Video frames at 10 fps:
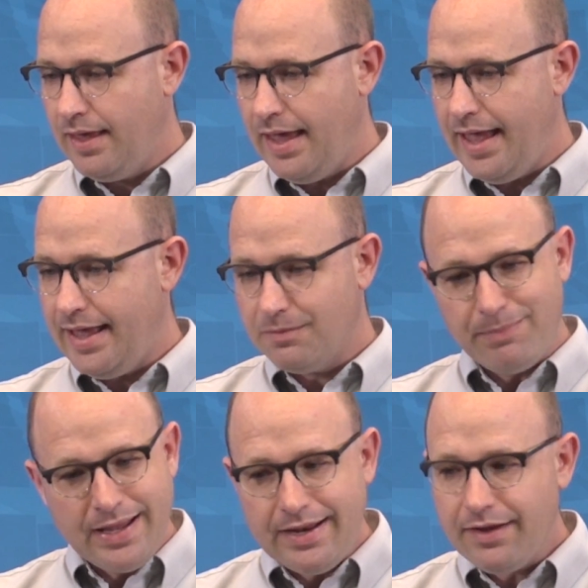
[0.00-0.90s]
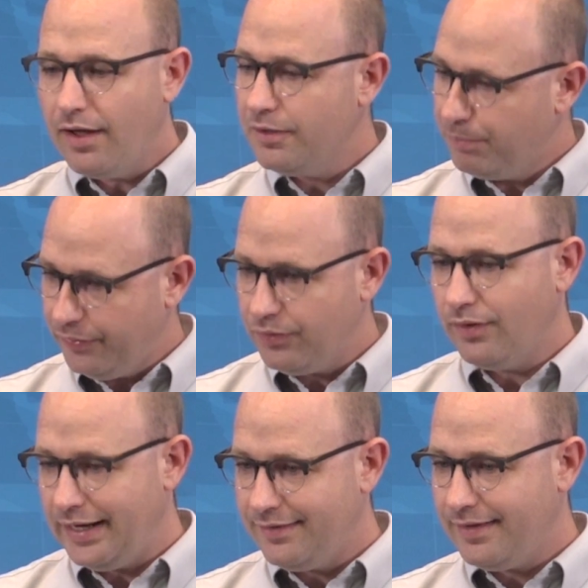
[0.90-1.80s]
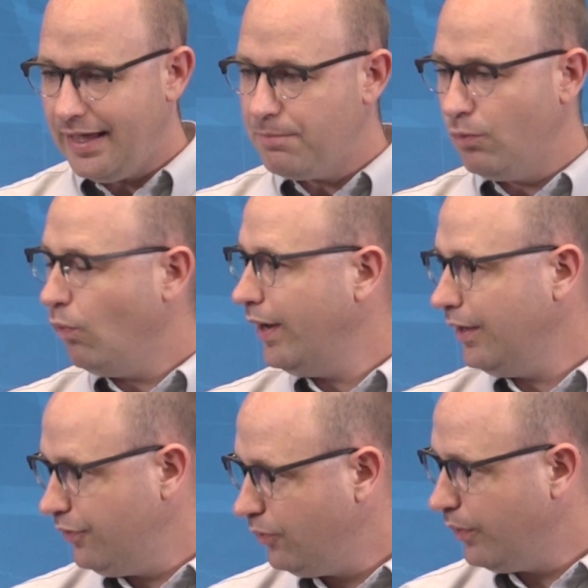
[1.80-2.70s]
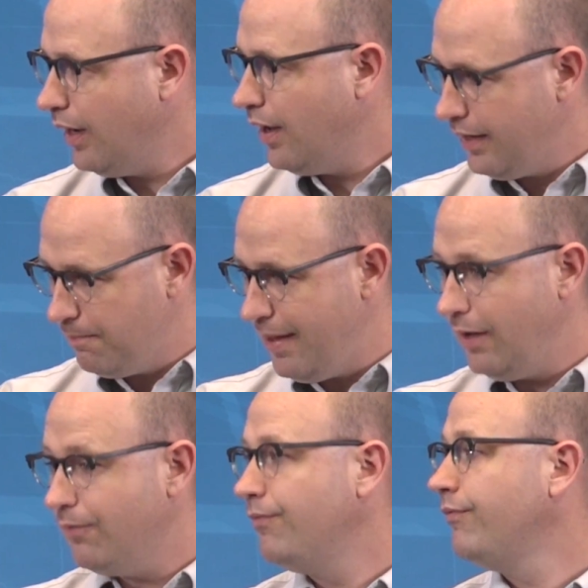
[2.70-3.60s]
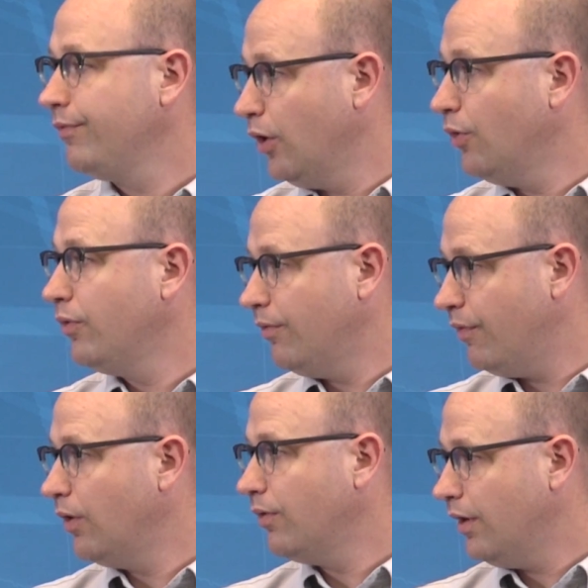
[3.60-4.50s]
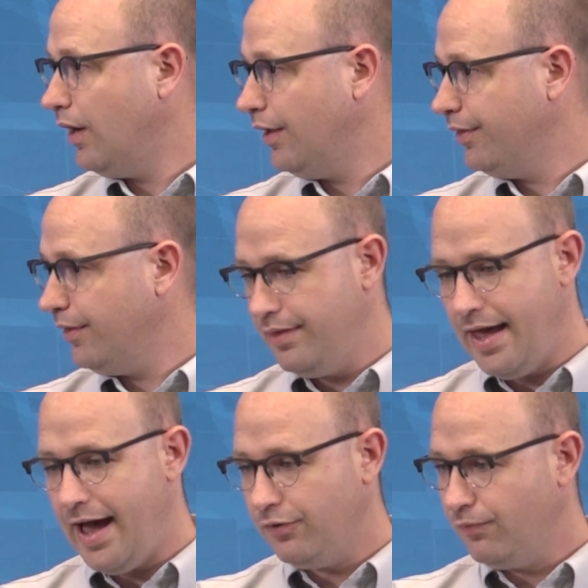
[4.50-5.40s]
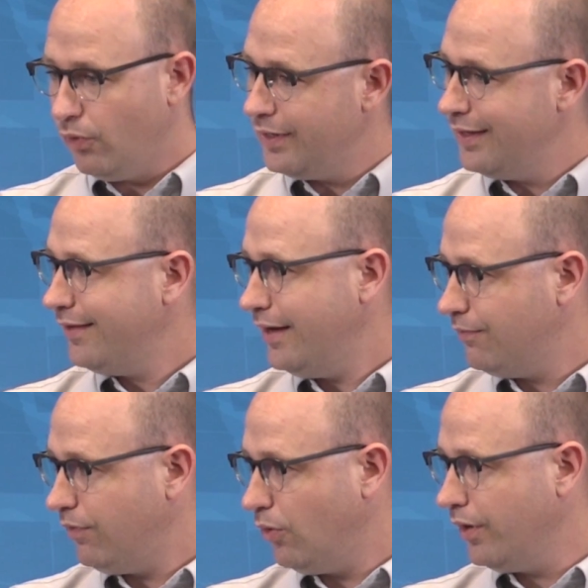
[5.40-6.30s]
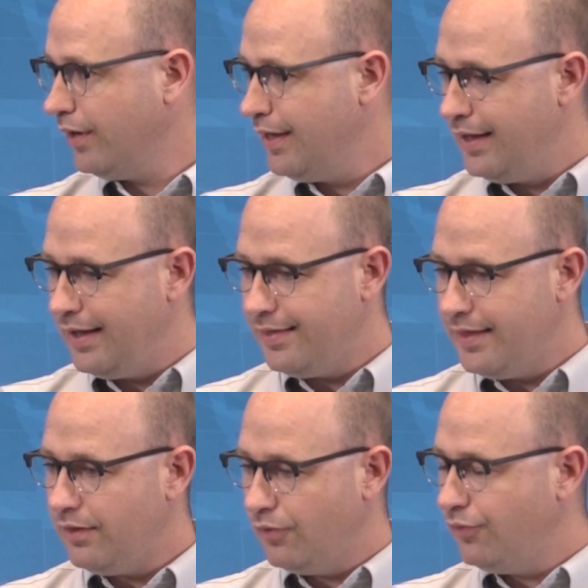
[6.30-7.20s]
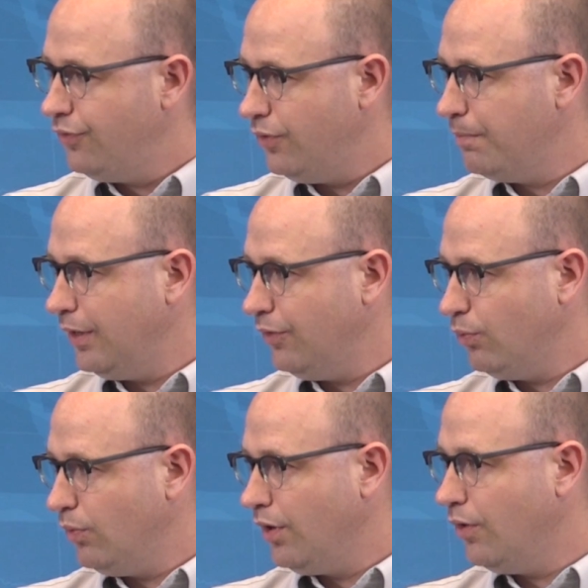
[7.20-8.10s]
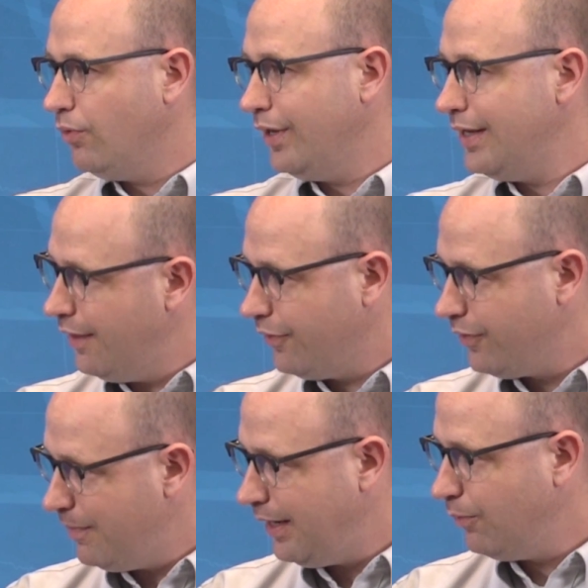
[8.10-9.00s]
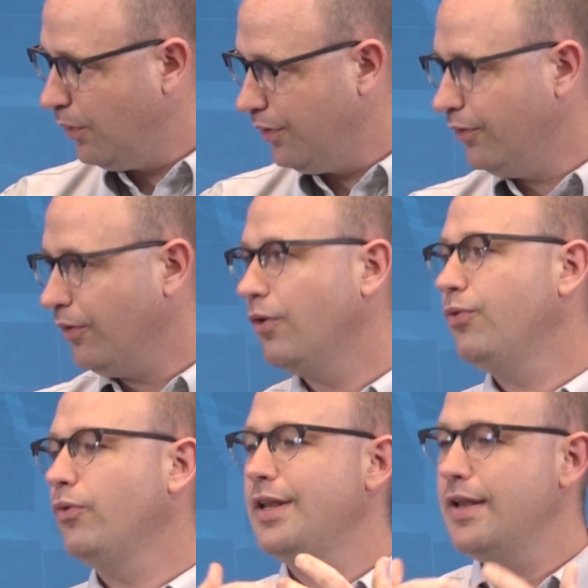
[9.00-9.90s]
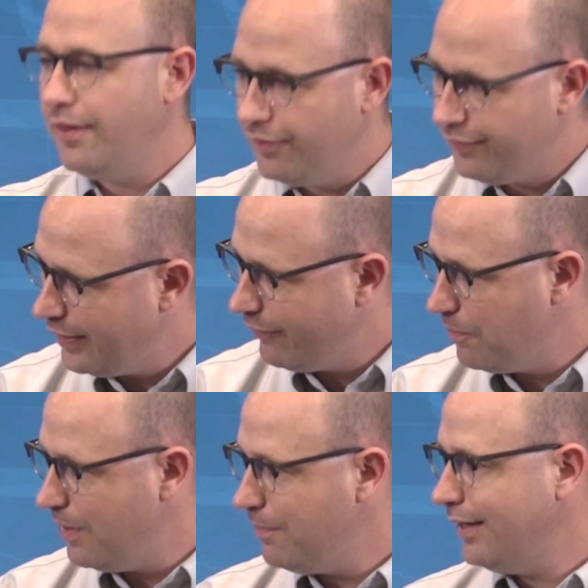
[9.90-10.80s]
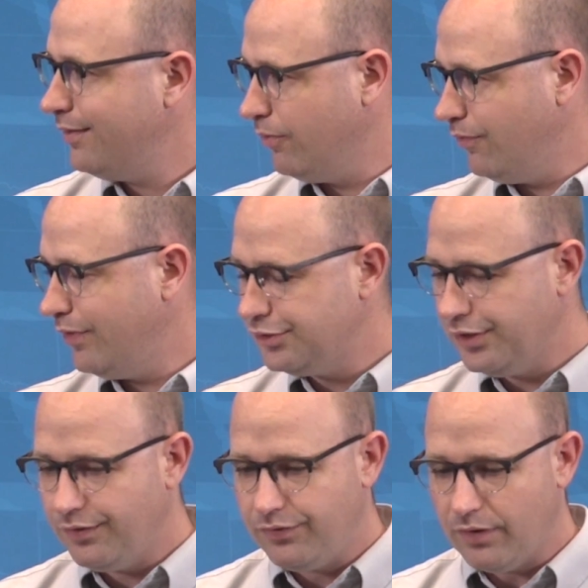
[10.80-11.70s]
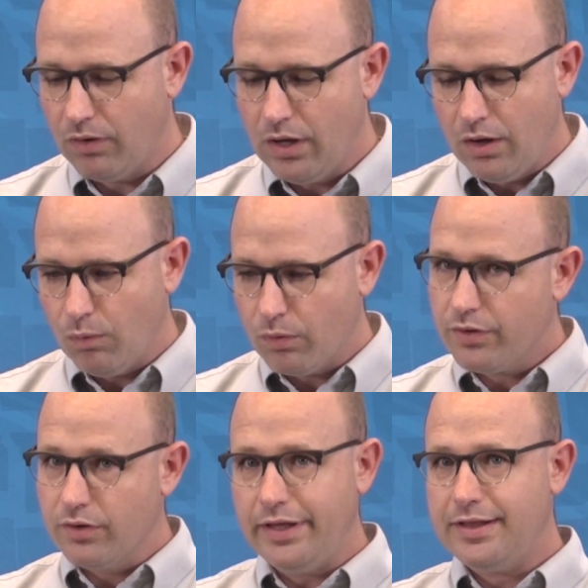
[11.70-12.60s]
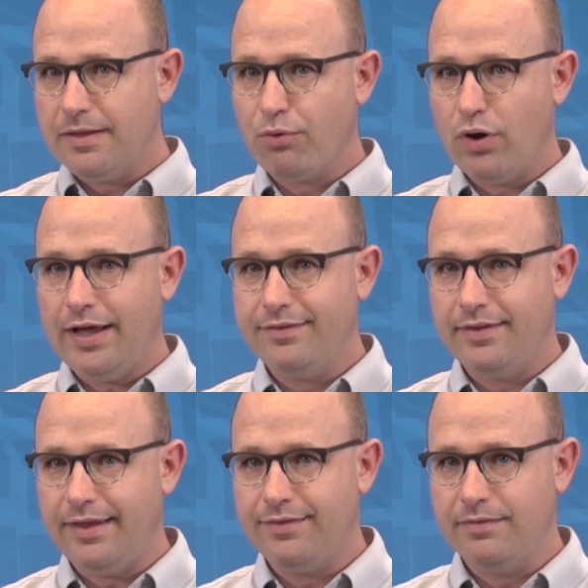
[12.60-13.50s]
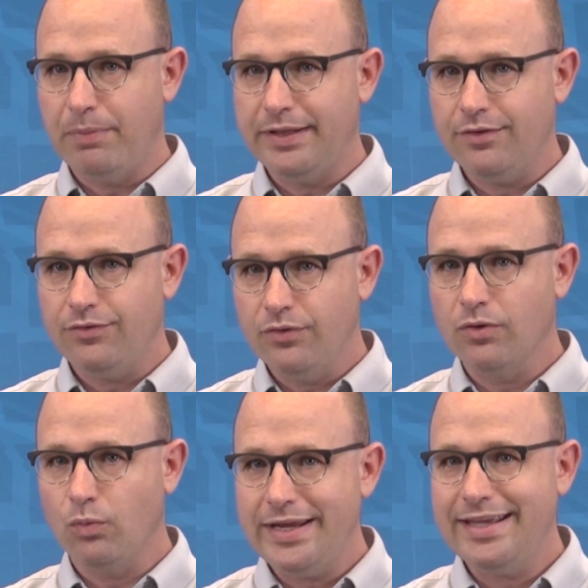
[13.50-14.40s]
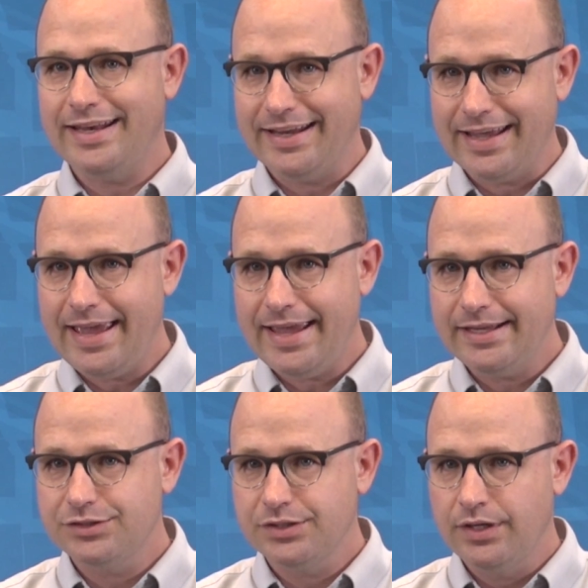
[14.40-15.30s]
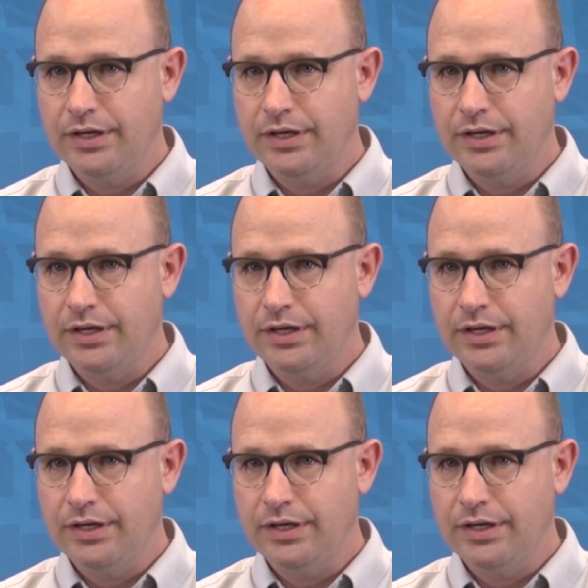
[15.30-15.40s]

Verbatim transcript: And depending on the political landscape and what else is going on, it may go to a vote on the House floor and the Senate floor. And then those two bills will go to another committee where they'll go through another set of amendments and revisions. So we're early in the process, but the sooner we can engage